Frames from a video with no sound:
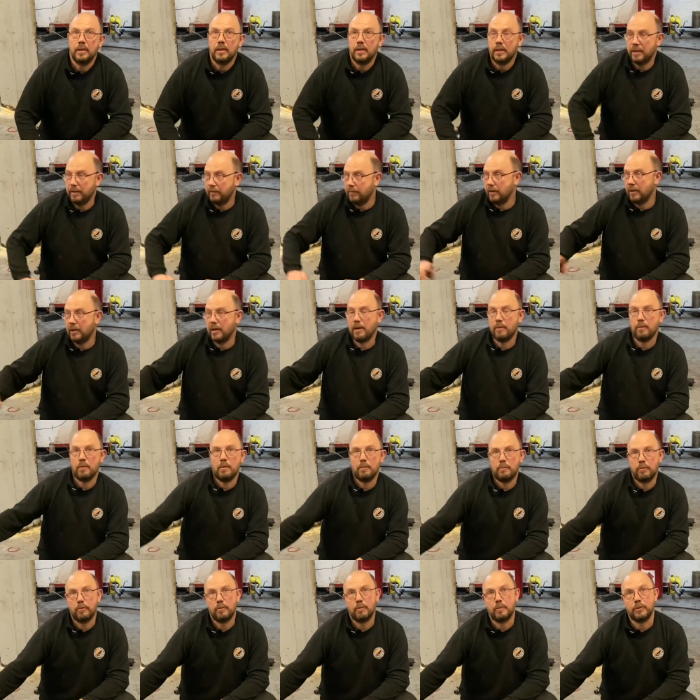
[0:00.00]
If you get one
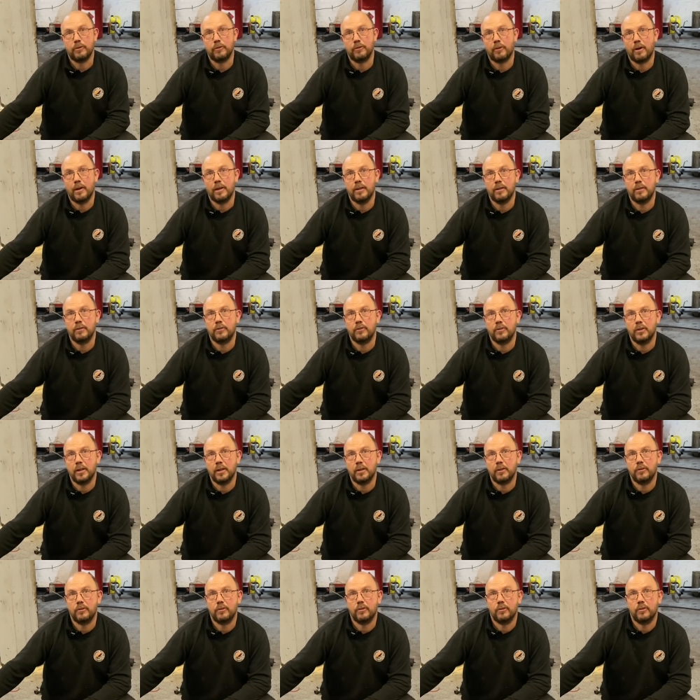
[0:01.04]
from a straight
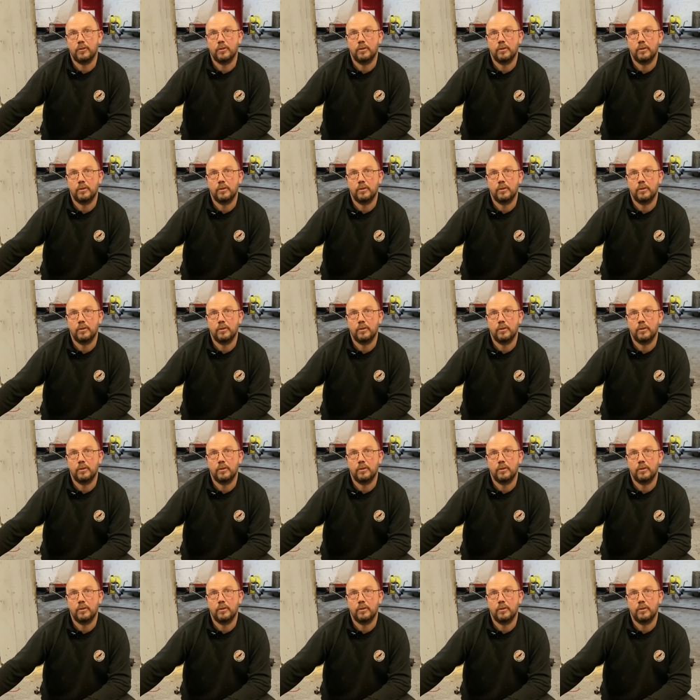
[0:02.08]
6,